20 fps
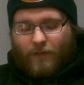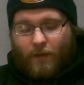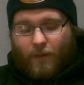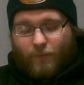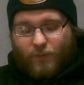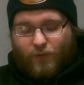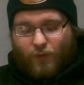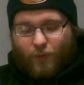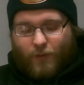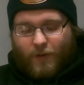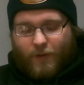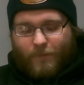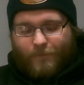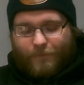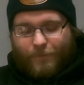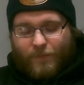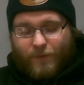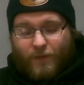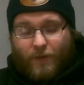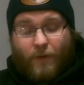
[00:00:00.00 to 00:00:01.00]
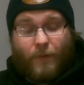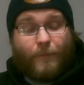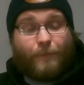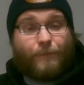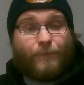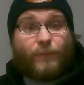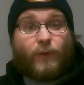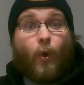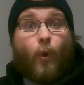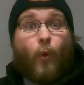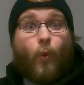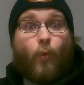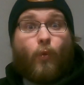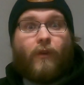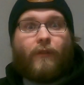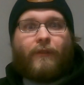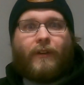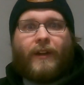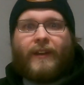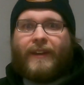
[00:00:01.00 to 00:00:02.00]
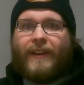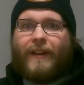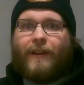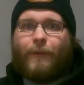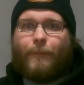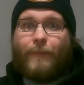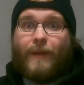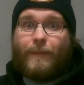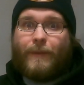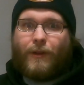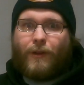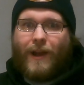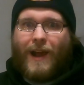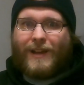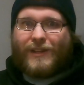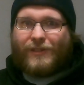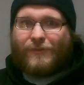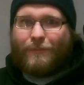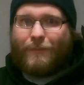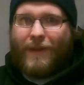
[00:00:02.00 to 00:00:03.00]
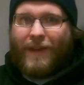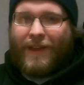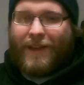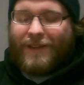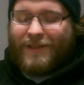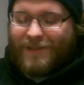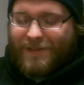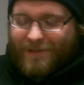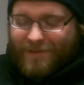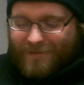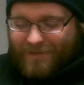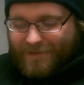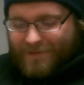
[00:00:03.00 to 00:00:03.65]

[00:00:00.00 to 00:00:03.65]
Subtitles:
I'm sure. So we'll find out. Maybe crash some pads.